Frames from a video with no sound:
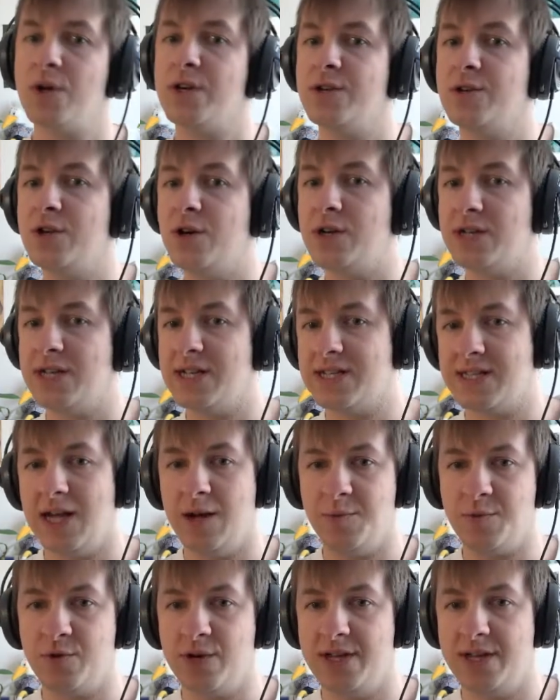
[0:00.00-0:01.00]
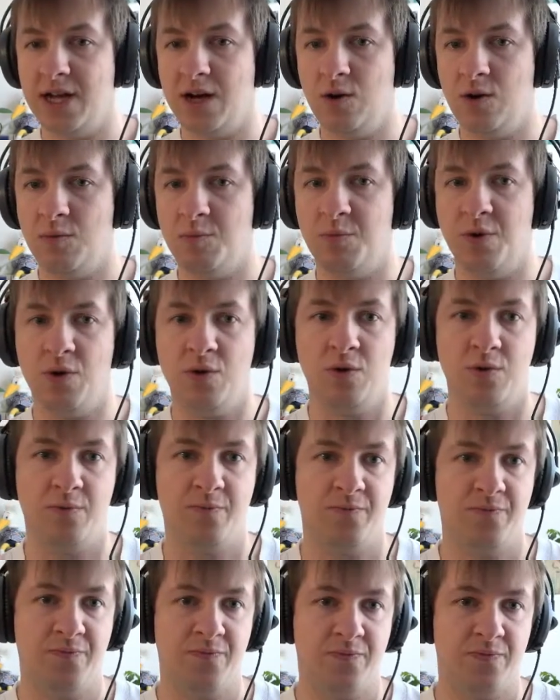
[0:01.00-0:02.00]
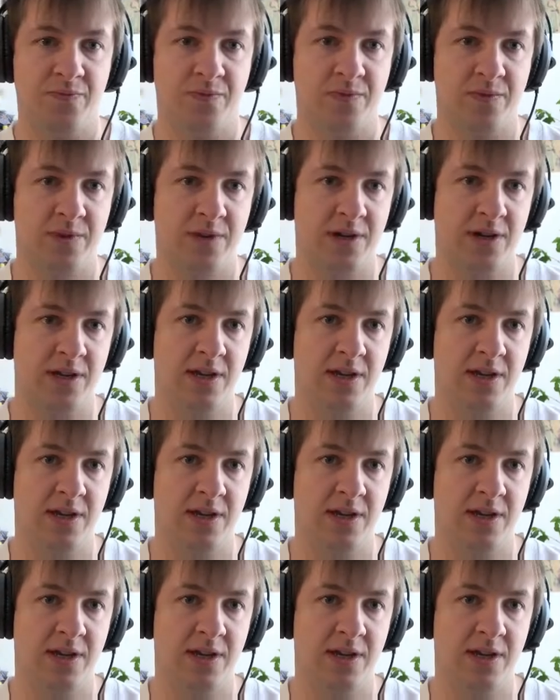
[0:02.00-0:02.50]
You know what? Let's upgrade our bow. I